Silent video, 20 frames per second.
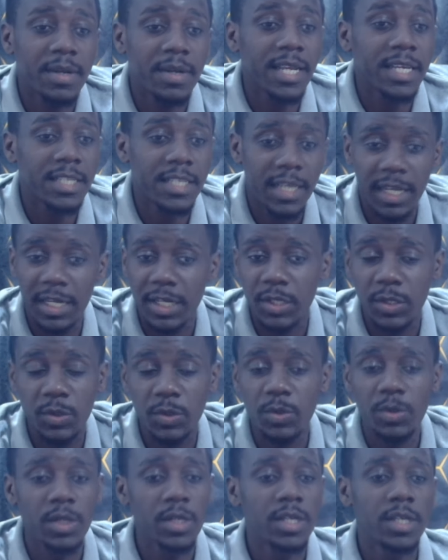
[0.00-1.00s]
But I tell
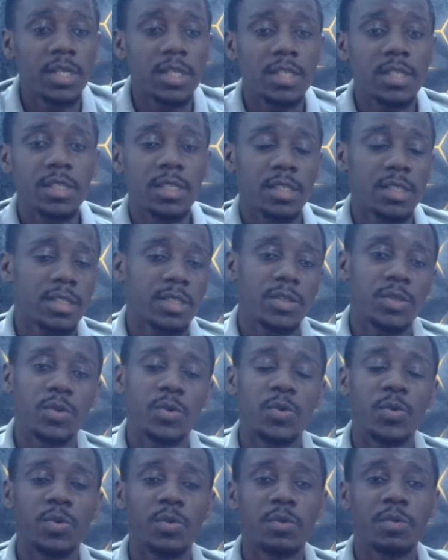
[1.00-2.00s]
you,
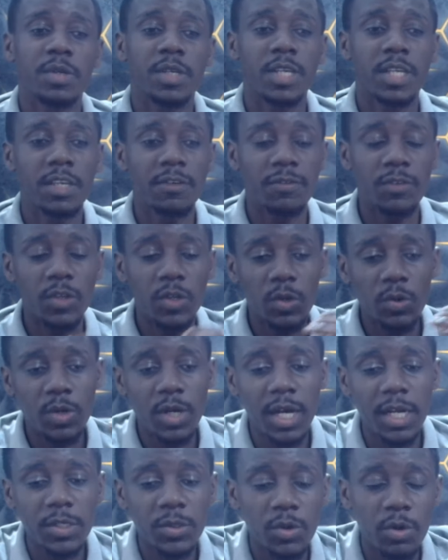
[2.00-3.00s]
if you look
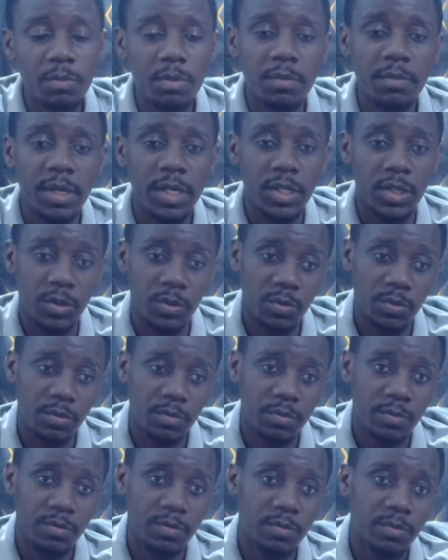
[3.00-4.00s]
at Kobbie Mainoo
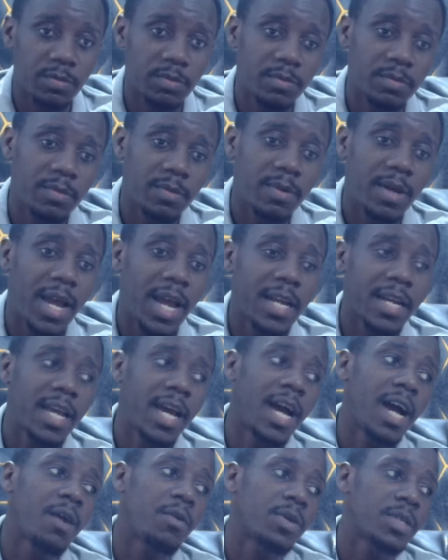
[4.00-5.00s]
and
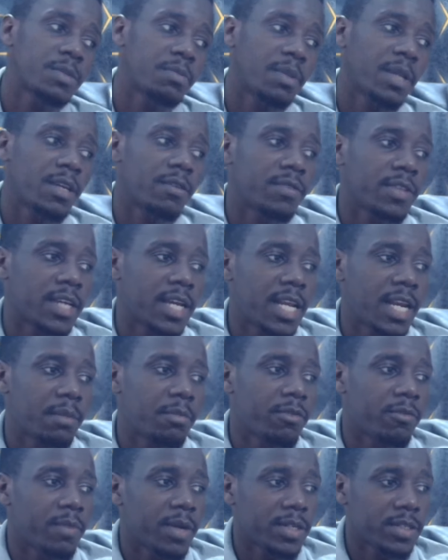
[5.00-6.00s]
how he's playing for the
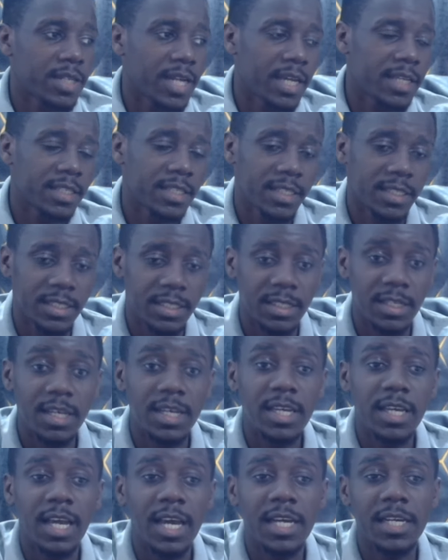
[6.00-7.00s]
club of Man United
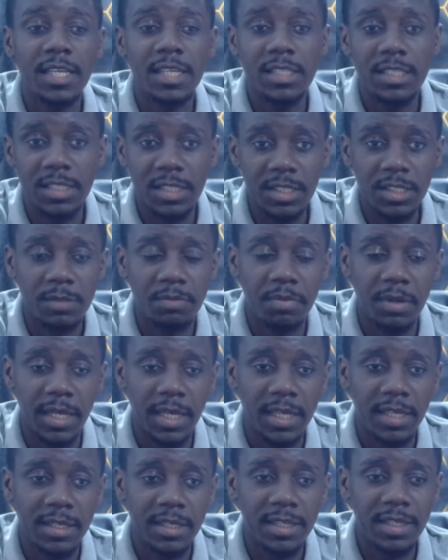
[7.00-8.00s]
and his
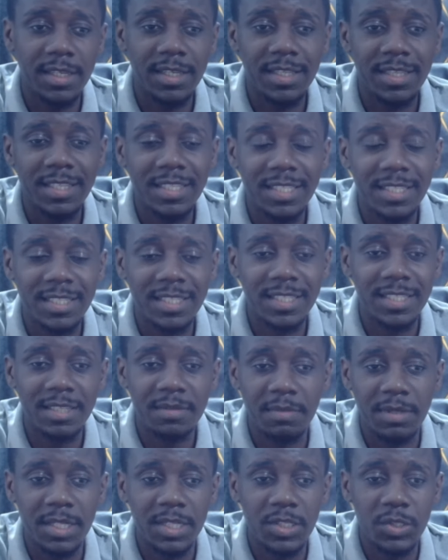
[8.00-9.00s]
display in the
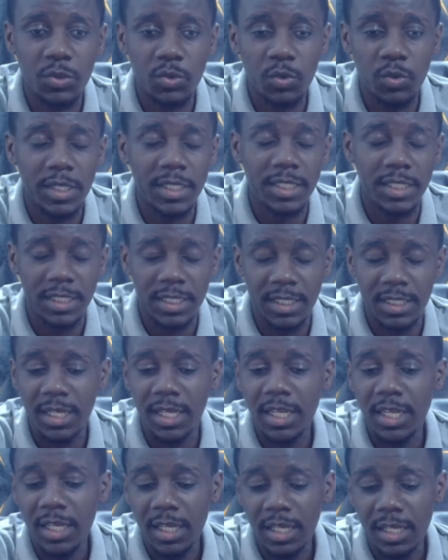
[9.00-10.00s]
16 minutes 20,
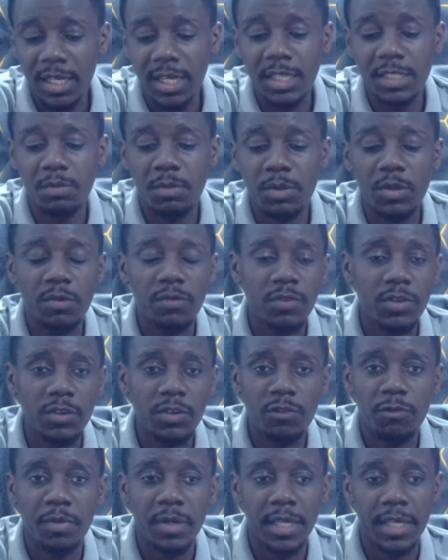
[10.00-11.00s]
he has been the field
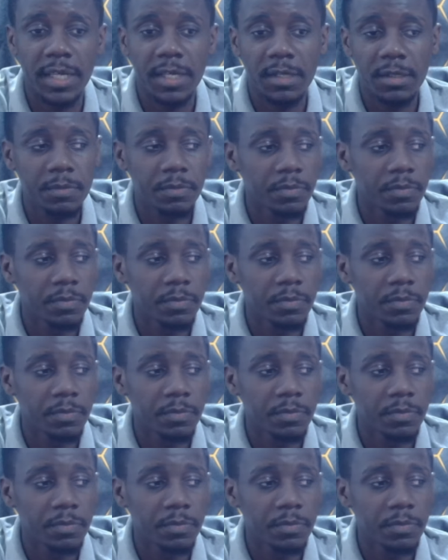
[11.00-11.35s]
of play.